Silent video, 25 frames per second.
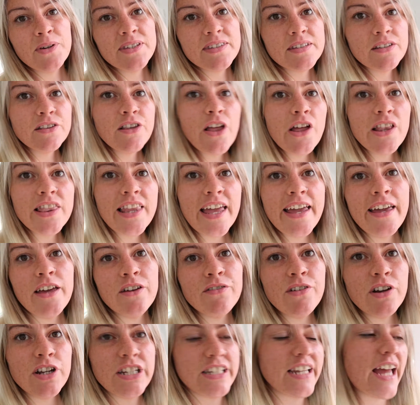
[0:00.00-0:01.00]
it's a lot
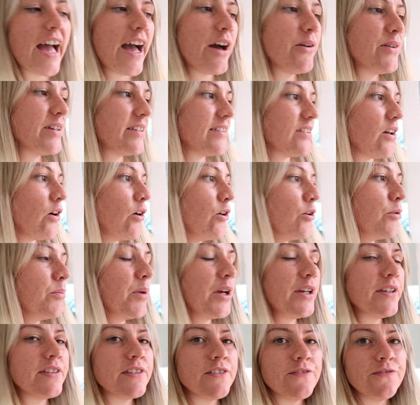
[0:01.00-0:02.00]
later on now. It's
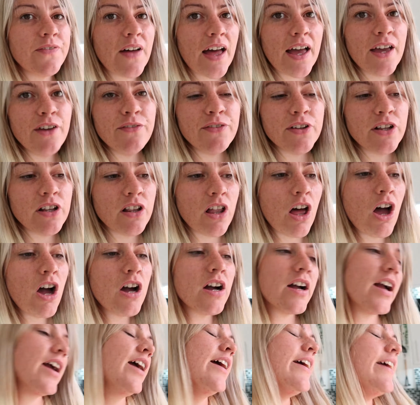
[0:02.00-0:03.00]
almost 5
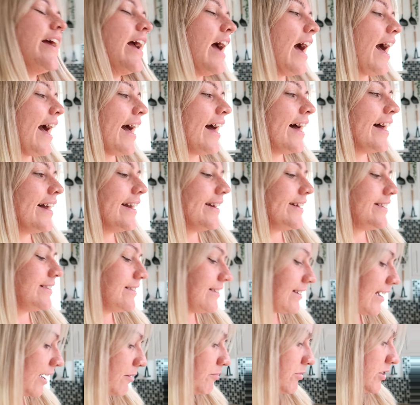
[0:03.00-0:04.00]
o'clock
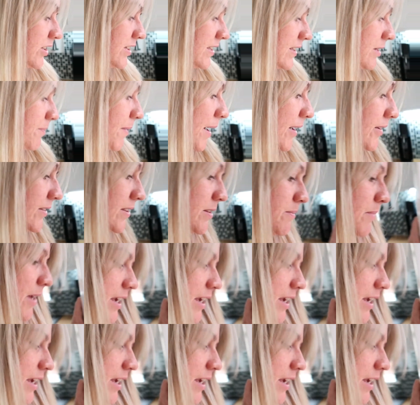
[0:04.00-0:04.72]
and I'm just about to